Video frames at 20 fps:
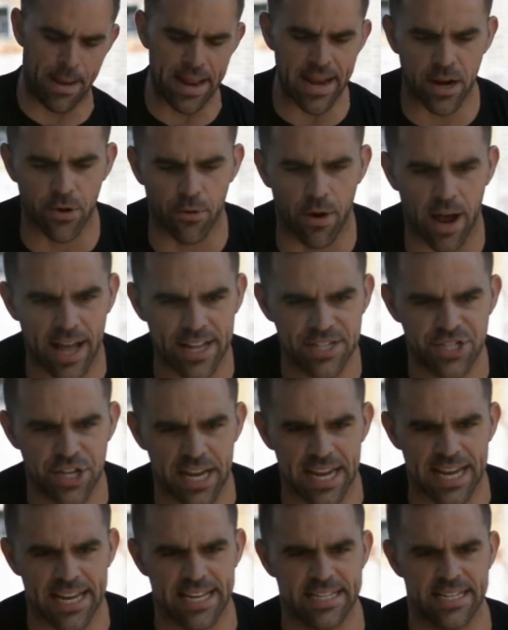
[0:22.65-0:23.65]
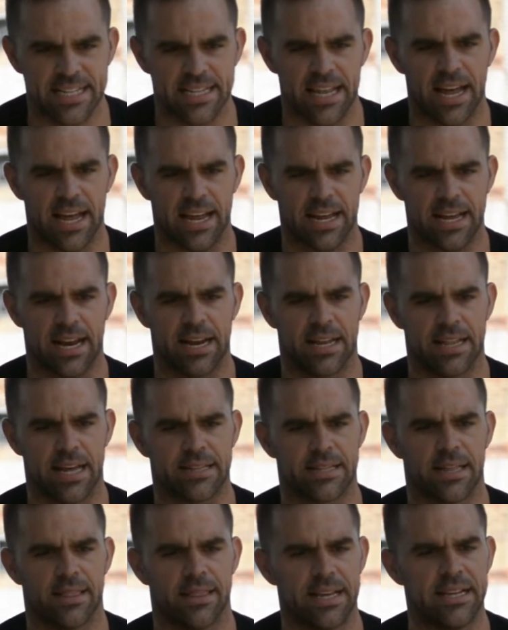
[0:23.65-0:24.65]
Mayday Garage is kind of
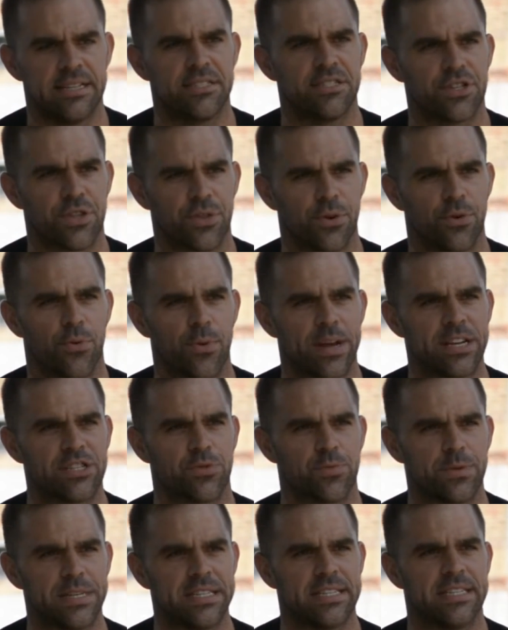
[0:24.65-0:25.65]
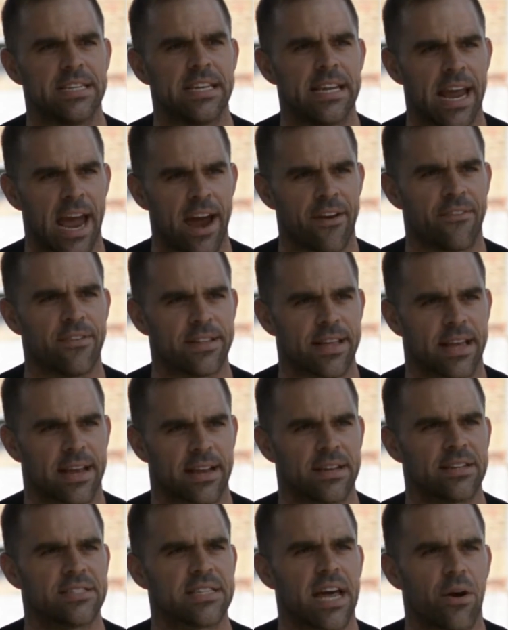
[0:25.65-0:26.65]
like the lens through which we see everything.
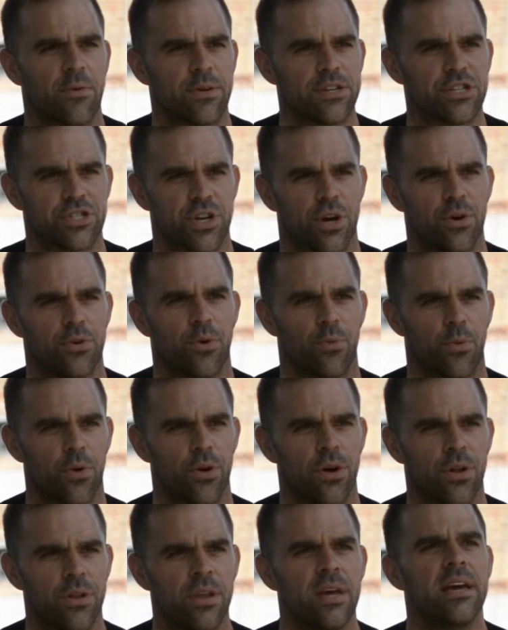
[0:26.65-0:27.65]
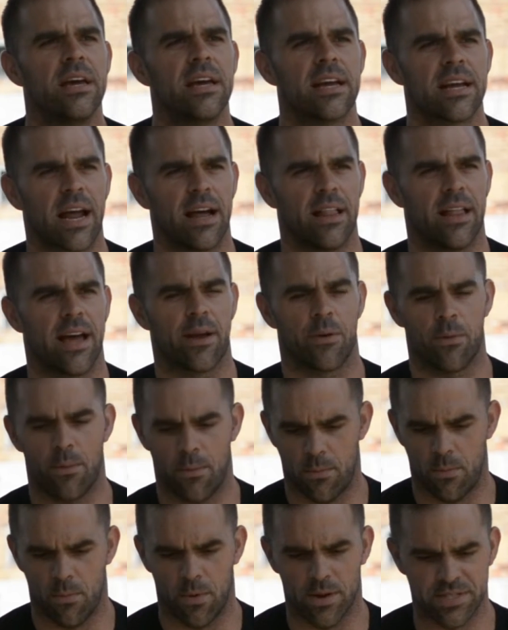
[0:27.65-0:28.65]
It's how we show the world, kind of like
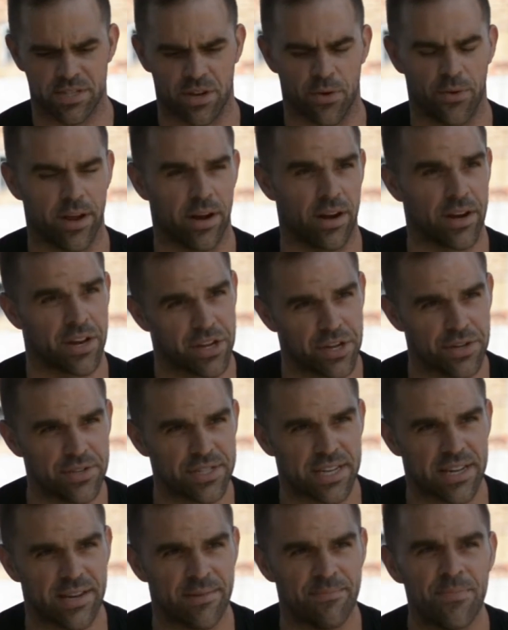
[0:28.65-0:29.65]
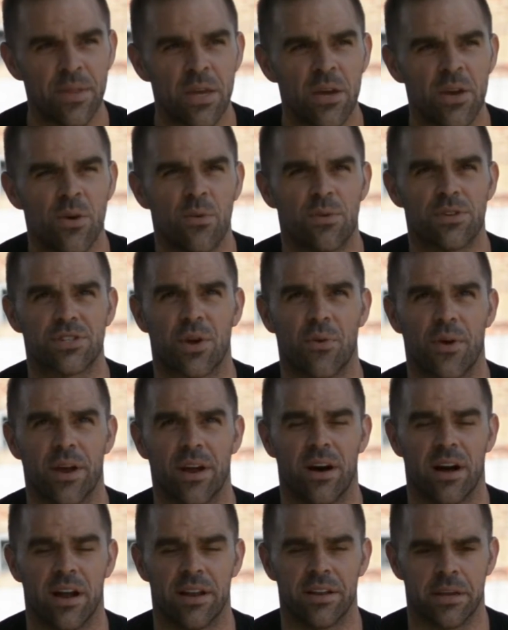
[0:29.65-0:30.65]
what's going on in Houston, what's going
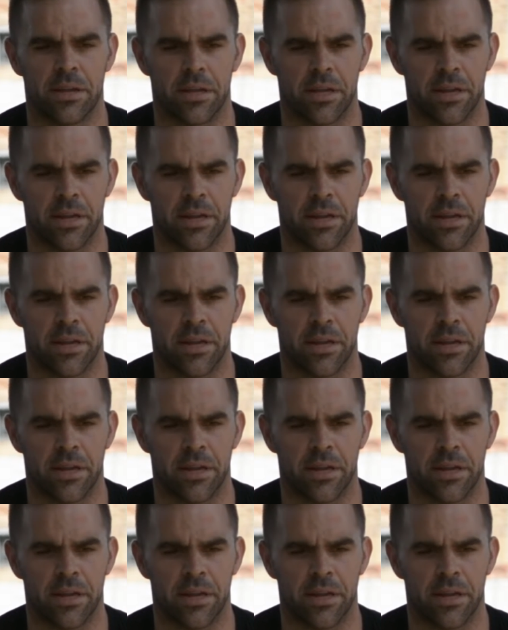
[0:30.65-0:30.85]
on,